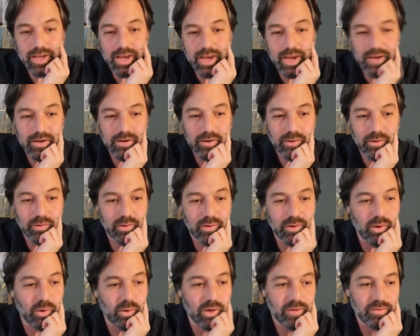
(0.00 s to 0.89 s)
I don't
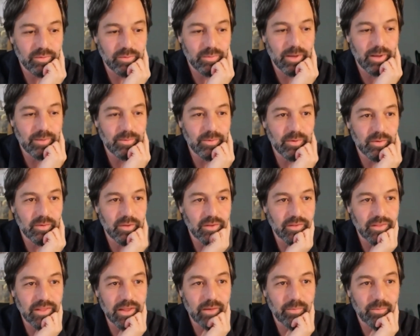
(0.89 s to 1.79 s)
know enough about
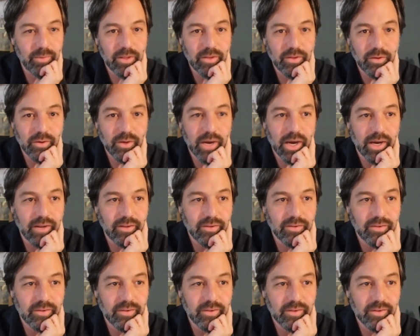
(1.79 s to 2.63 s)
music. That'll be you guys.